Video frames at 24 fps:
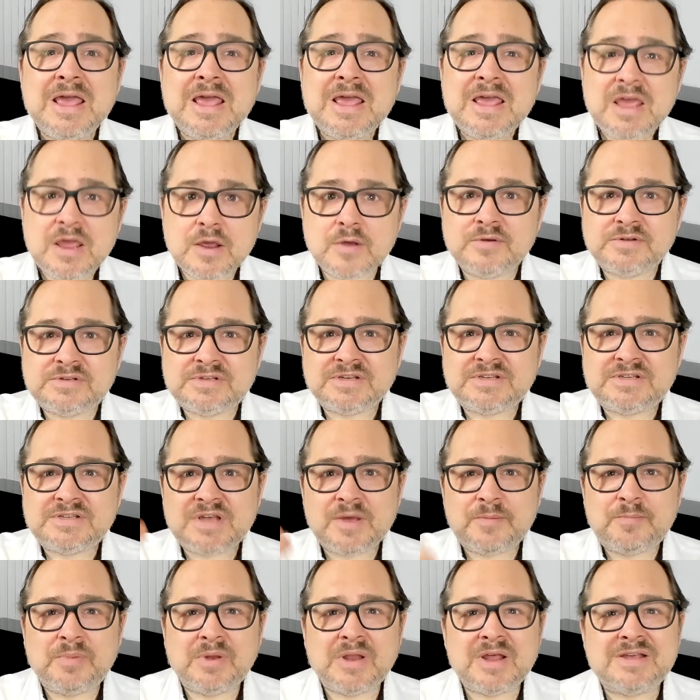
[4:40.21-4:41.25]
Here's a
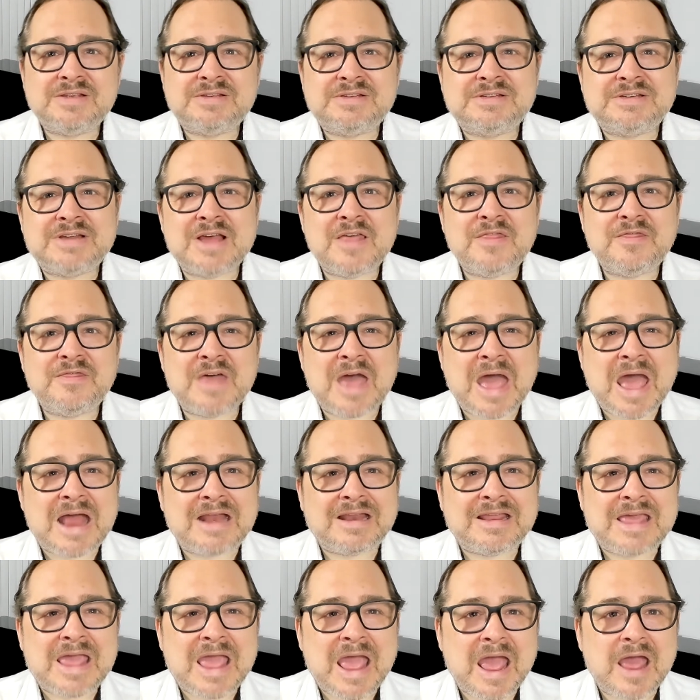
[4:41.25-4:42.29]
tip list
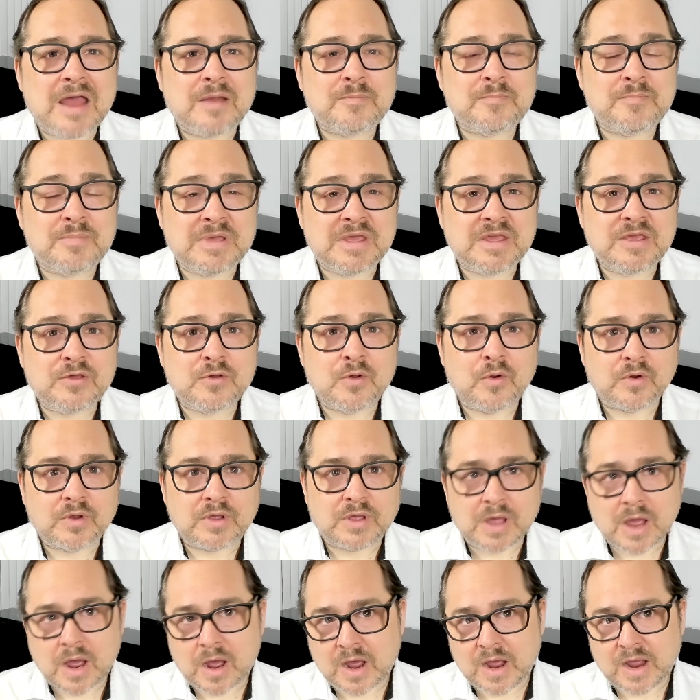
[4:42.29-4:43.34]
that can be your
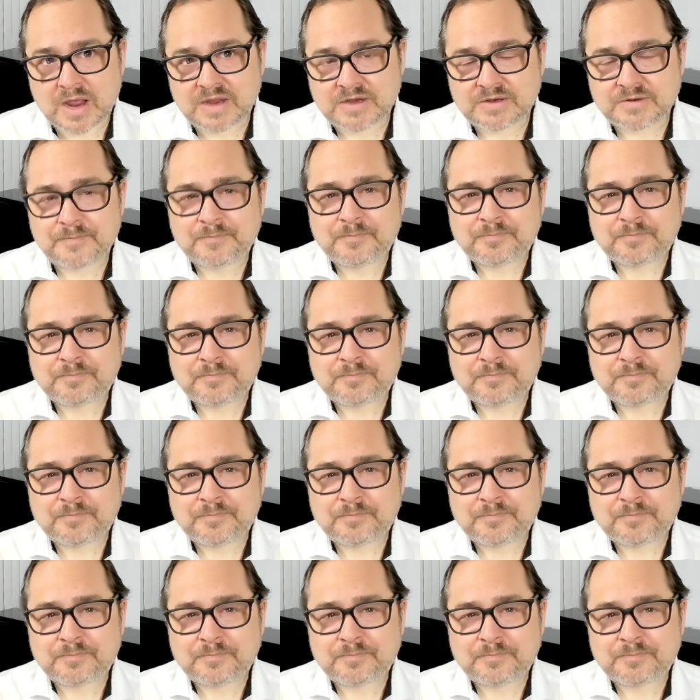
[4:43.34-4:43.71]
guide.